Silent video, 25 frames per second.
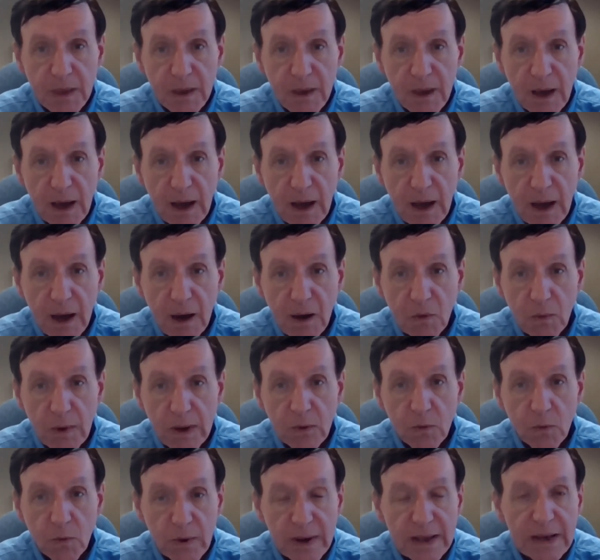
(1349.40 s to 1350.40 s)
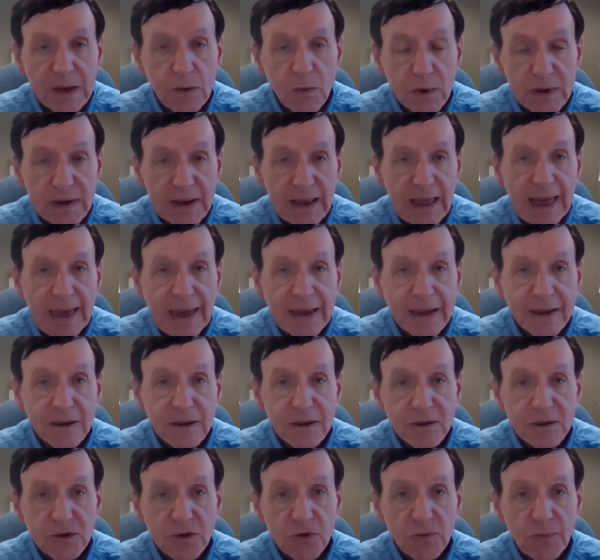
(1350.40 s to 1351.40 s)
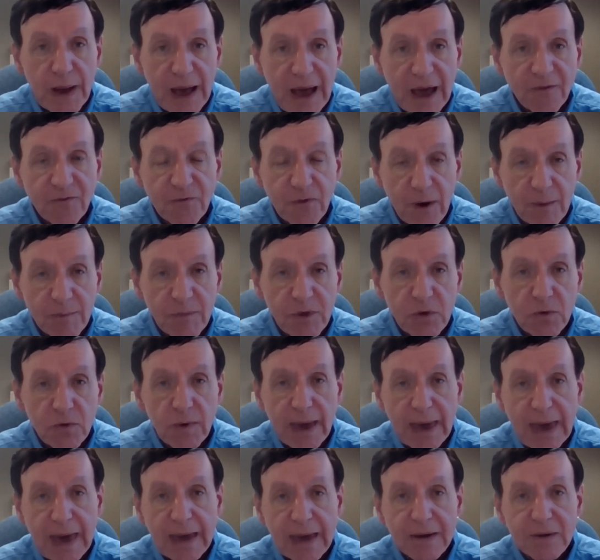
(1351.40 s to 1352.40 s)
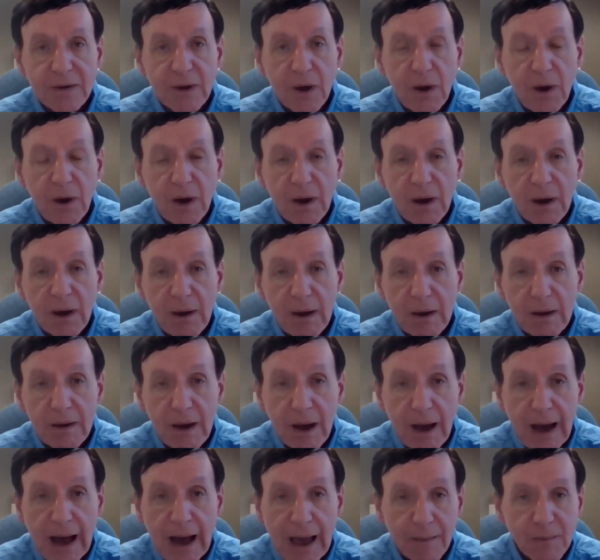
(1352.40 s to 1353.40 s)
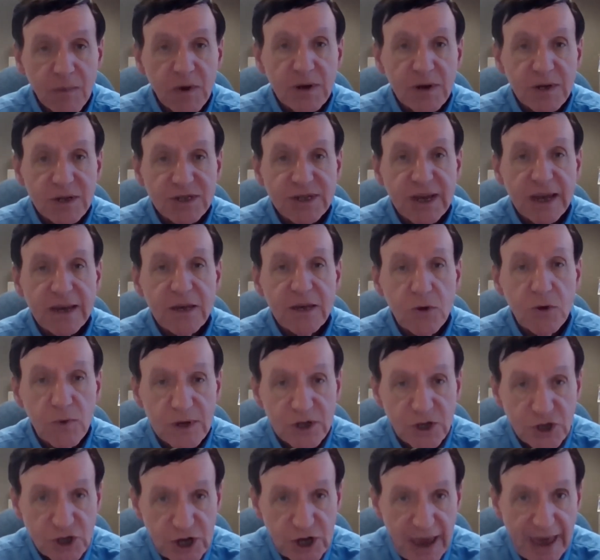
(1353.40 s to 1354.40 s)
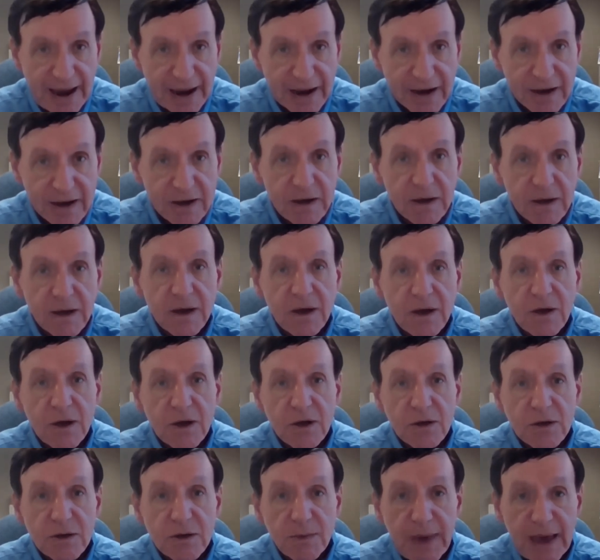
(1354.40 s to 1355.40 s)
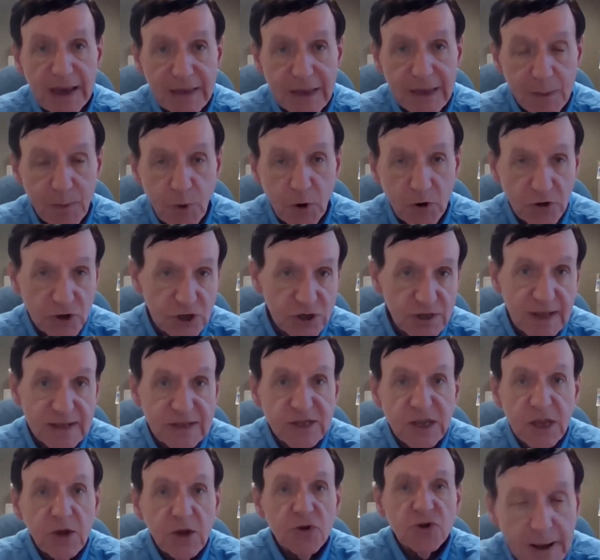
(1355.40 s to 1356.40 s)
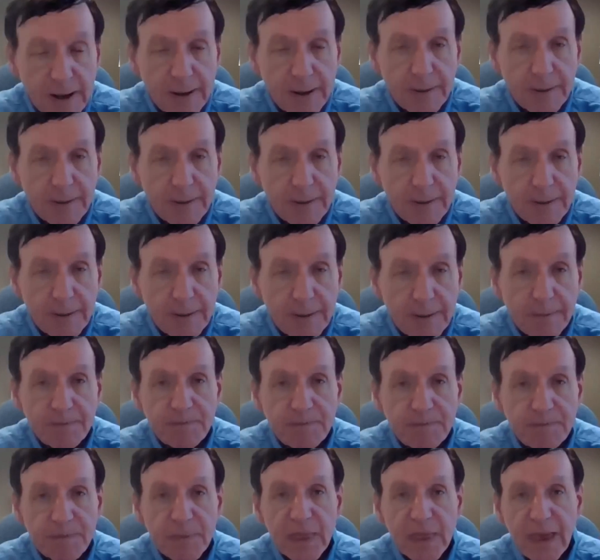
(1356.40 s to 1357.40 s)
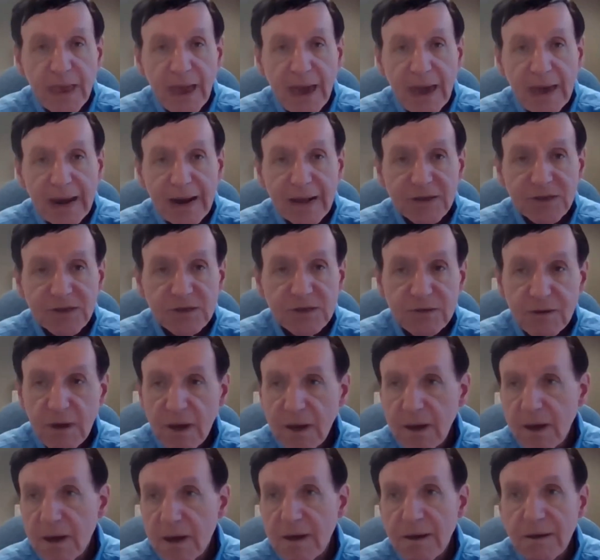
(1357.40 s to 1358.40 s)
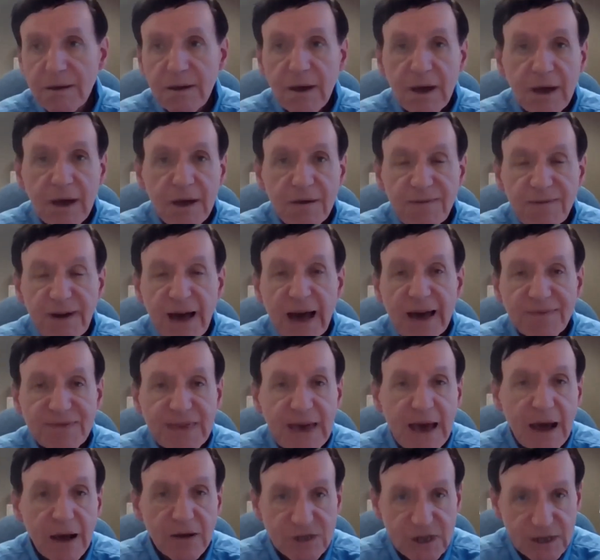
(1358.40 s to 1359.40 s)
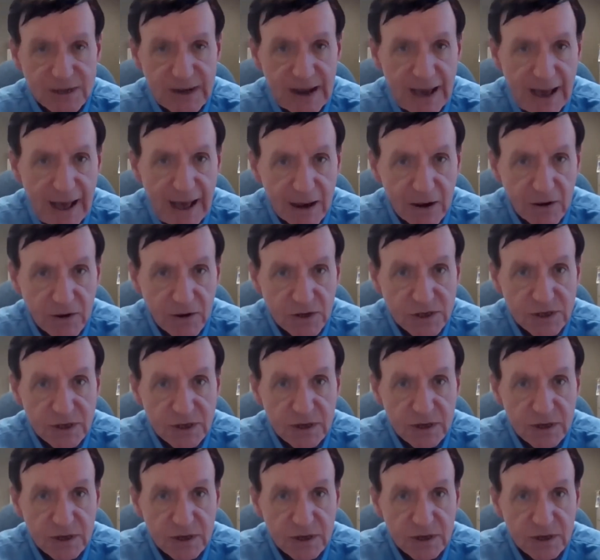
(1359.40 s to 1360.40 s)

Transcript: We really would like to buy from you, and I'm going to send you a check to make that purchase. Let's say you're selling your car, and it's $5,000,